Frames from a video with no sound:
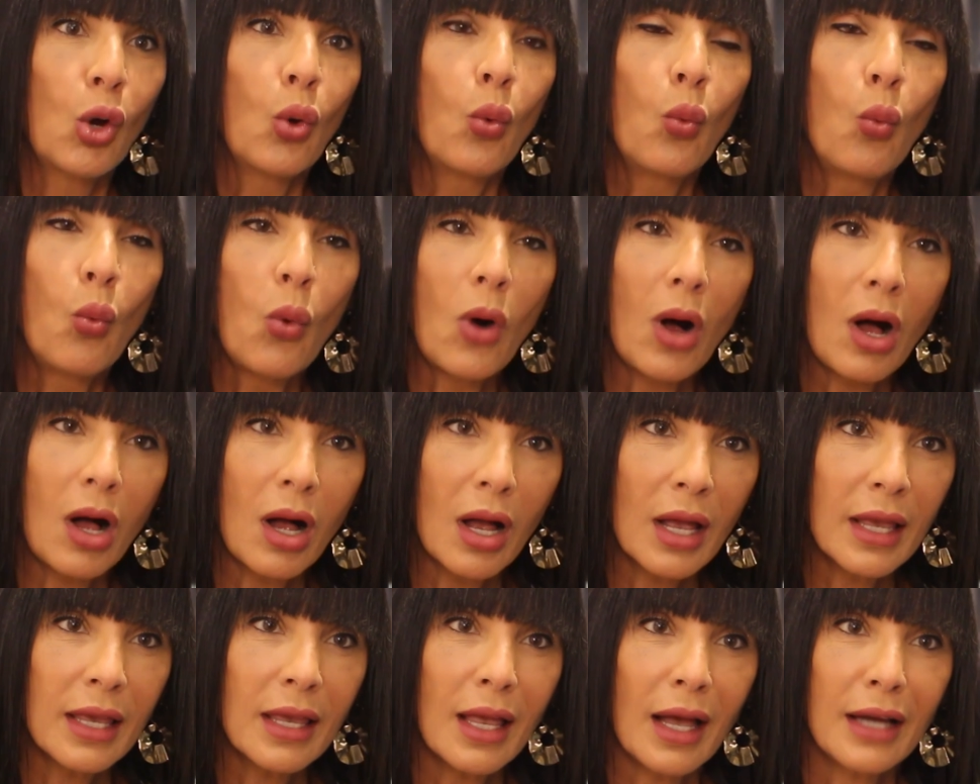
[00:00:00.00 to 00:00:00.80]

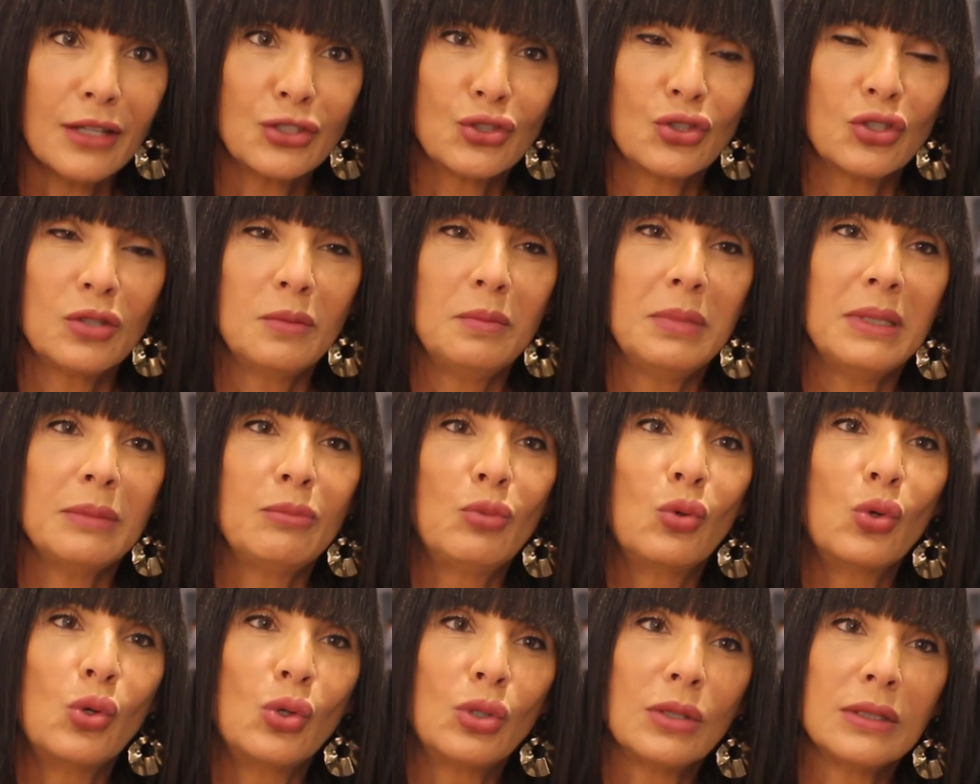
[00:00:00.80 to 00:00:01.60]
Why I should be
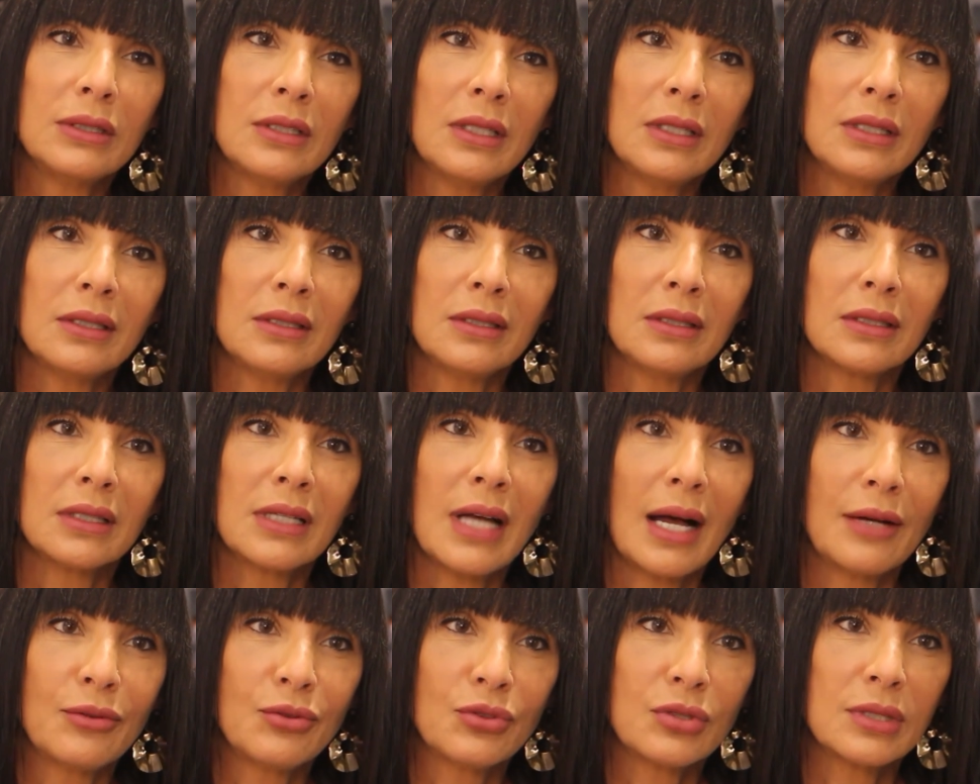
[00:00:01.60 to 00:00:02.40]
born in a
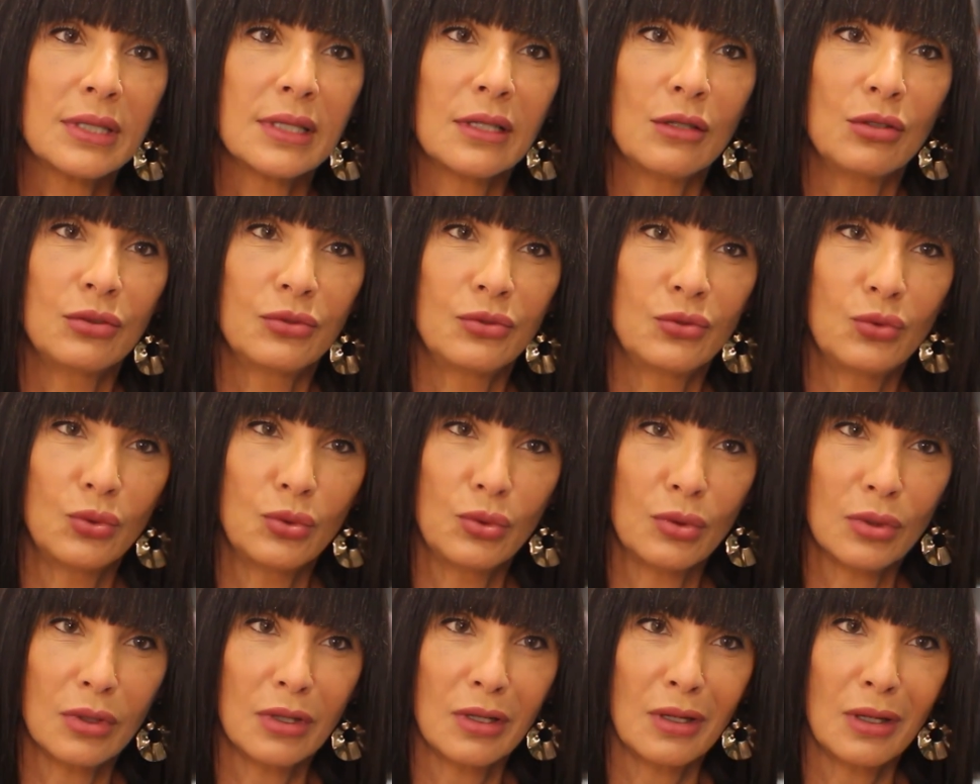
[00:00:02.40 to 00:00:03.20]
country of
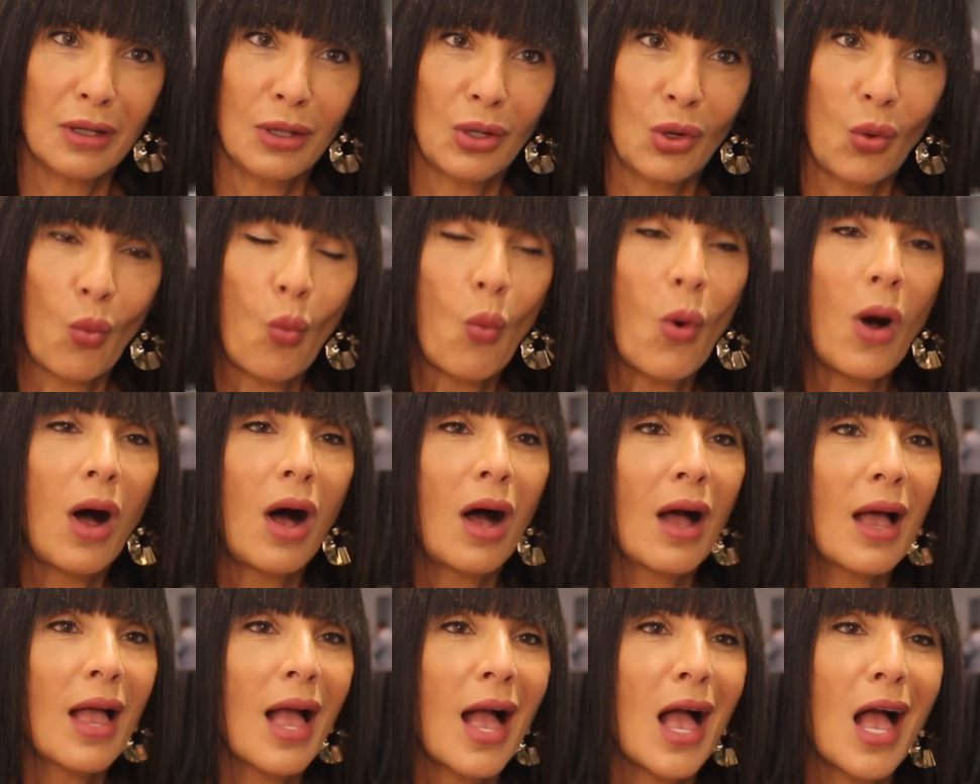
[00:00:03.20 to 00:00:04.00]
war?
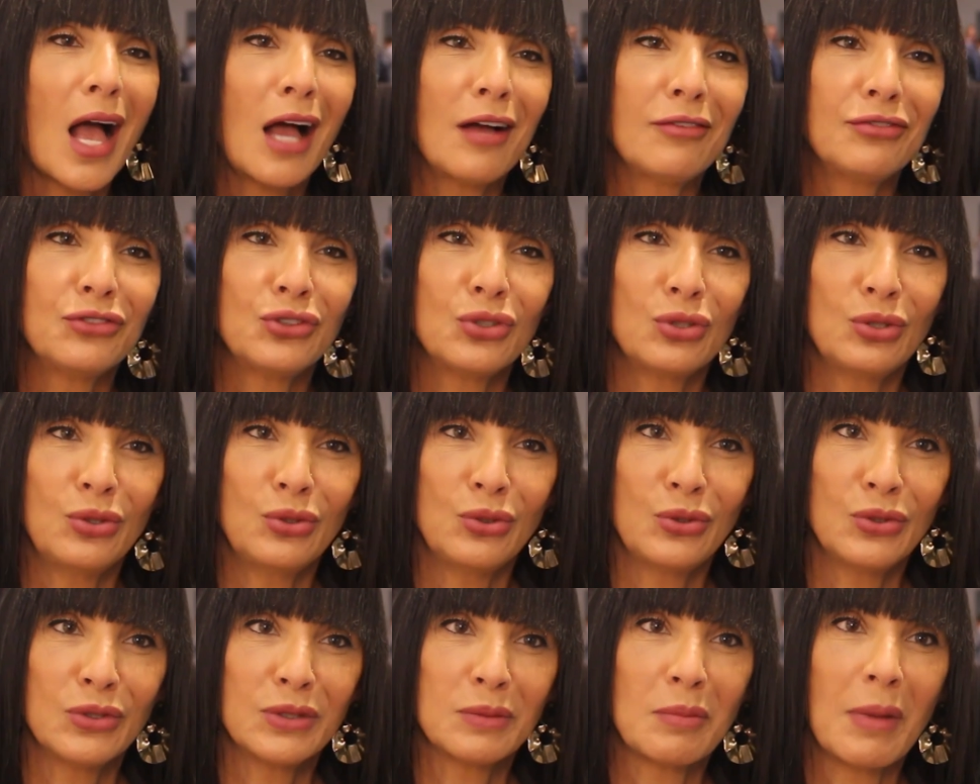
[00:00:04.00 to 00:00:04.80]
Why I have to
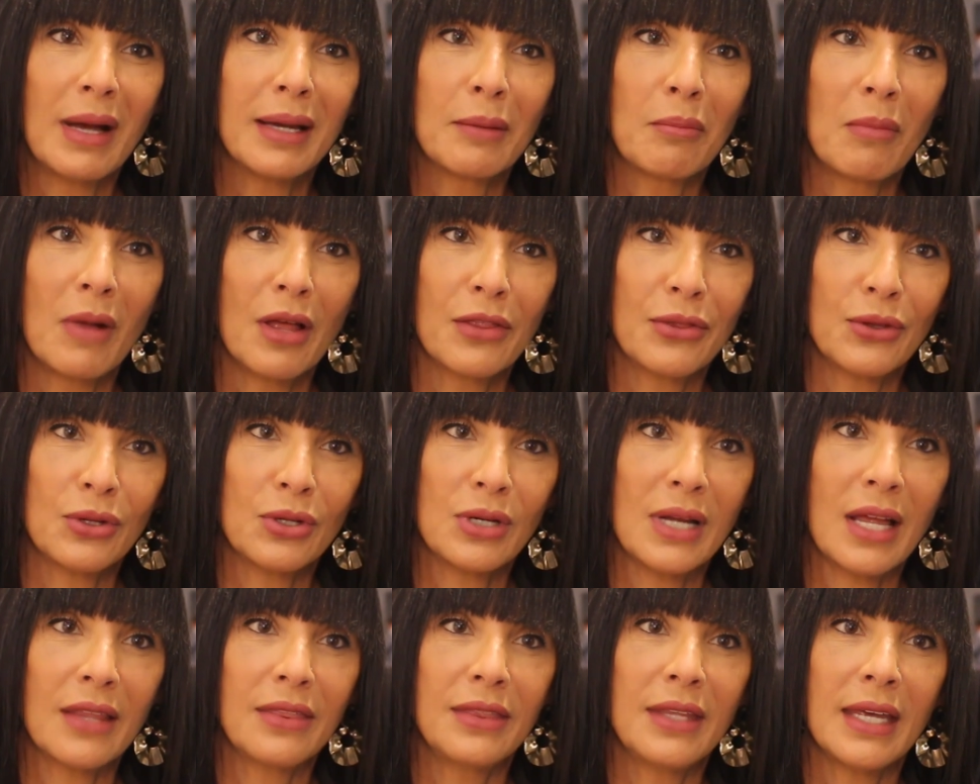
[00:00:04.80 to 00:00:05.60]
lose my
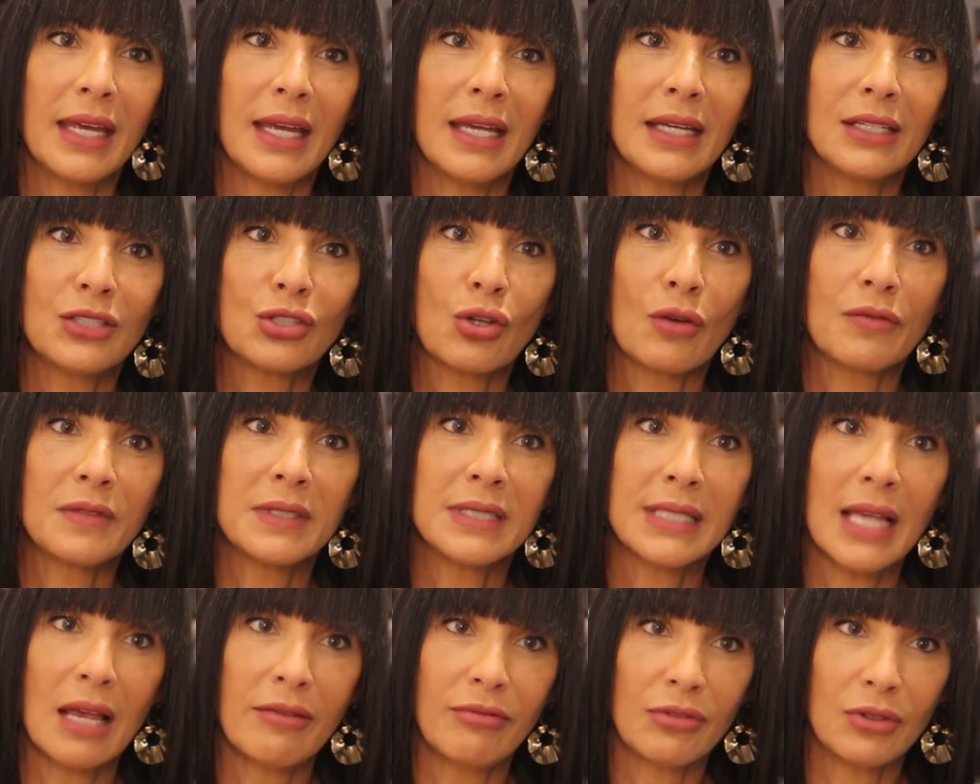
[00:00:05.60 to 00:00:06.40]
mother at the age of
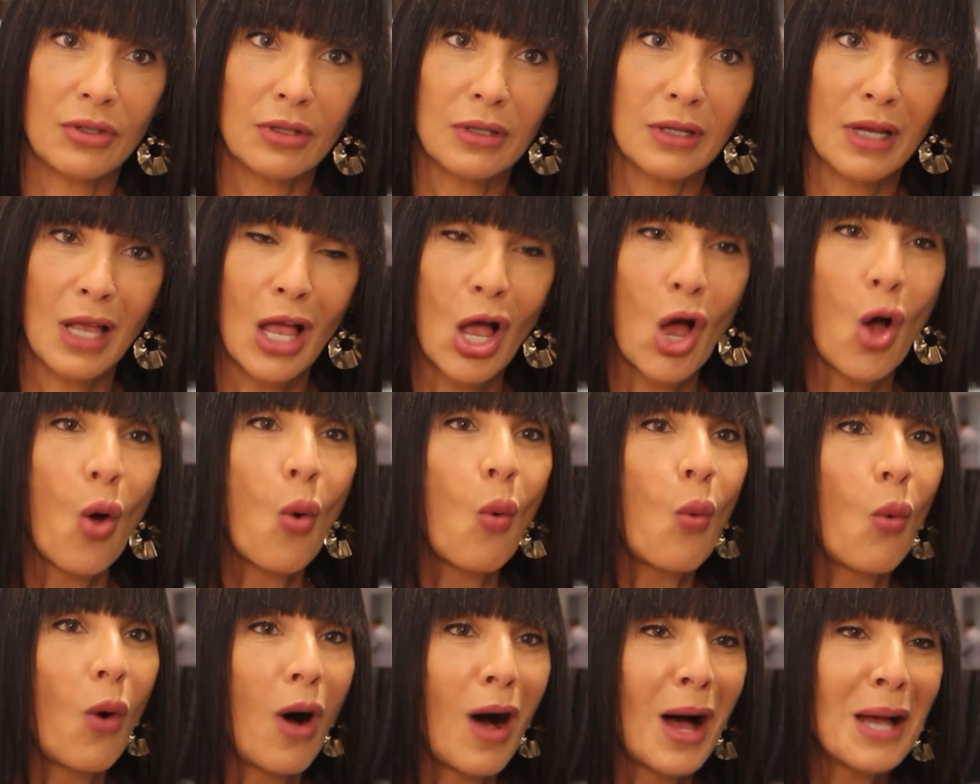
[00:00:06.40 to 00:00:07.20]
7?
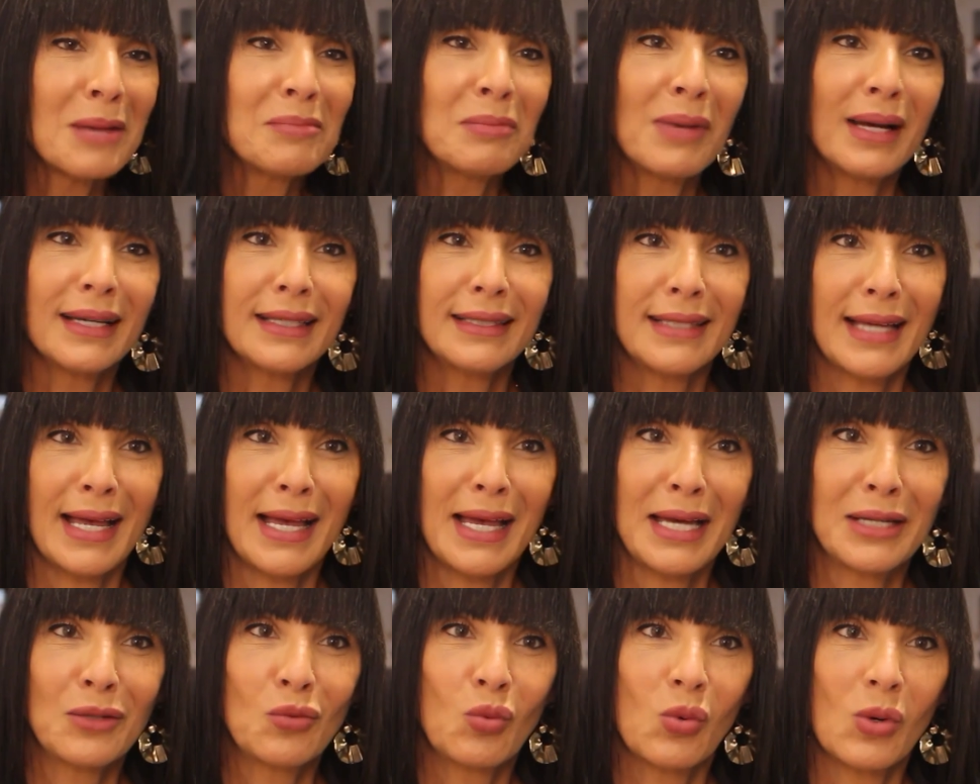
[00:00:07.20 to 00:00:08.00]
Why my
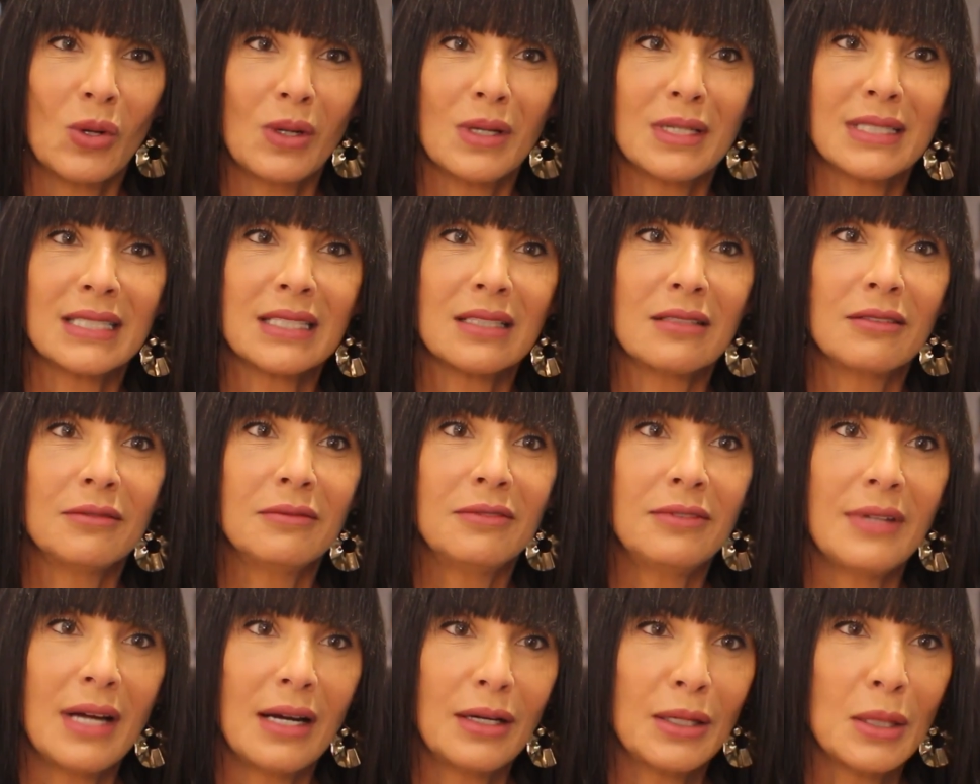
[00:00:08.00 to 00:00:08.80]
dad was
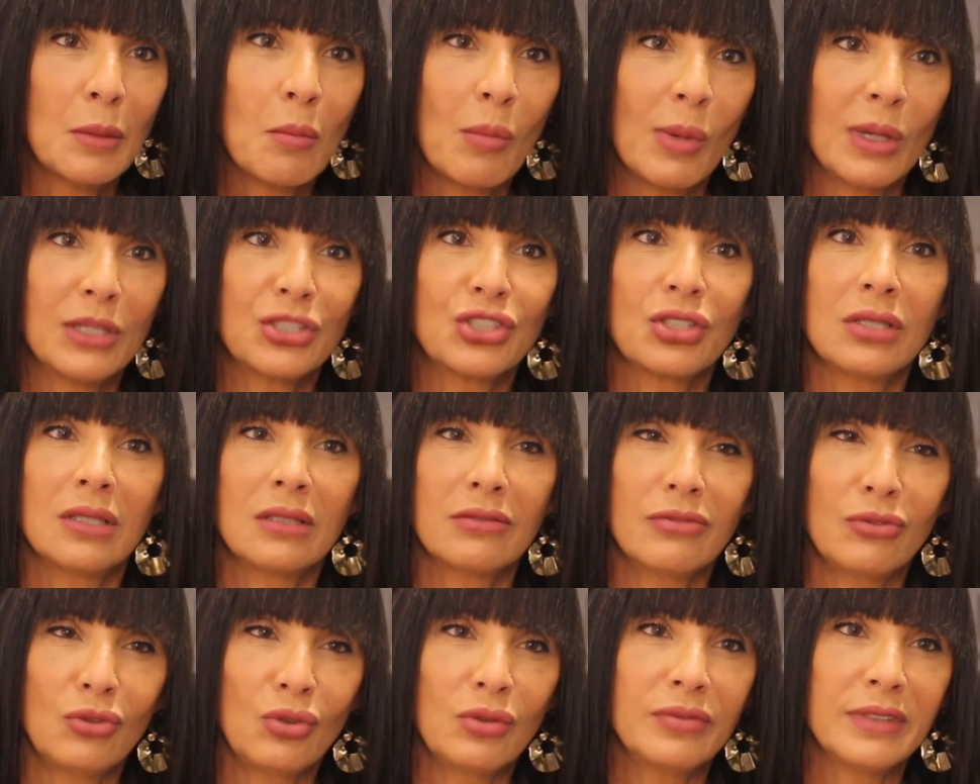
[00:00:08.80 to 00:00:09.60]
very much
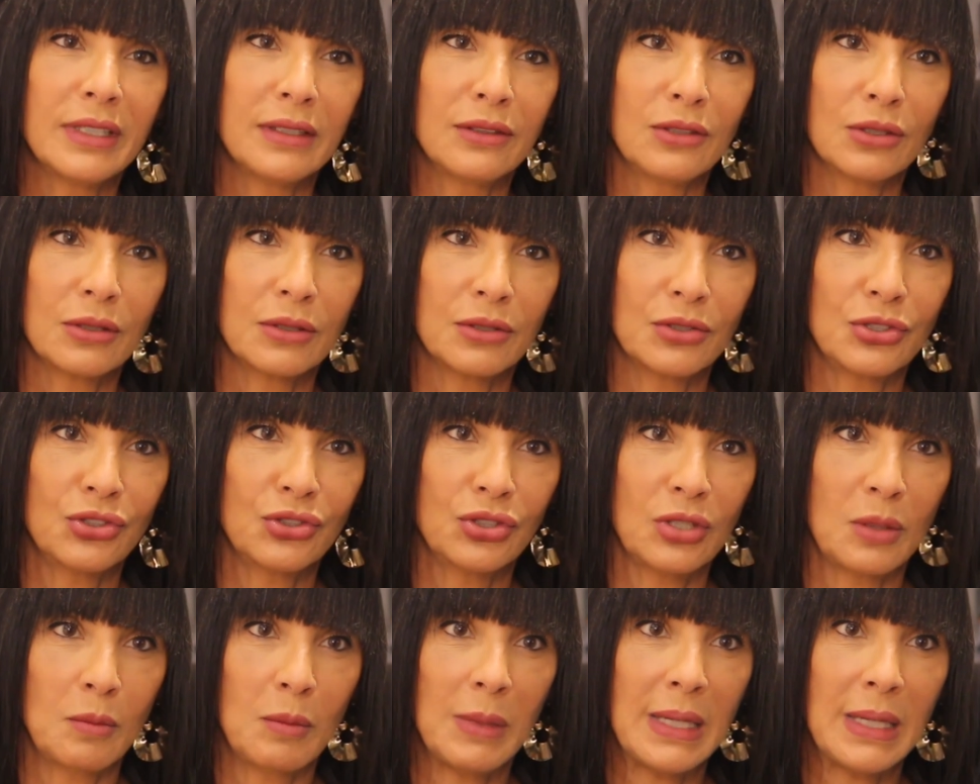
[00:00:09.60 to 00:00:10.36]
involved in the Christian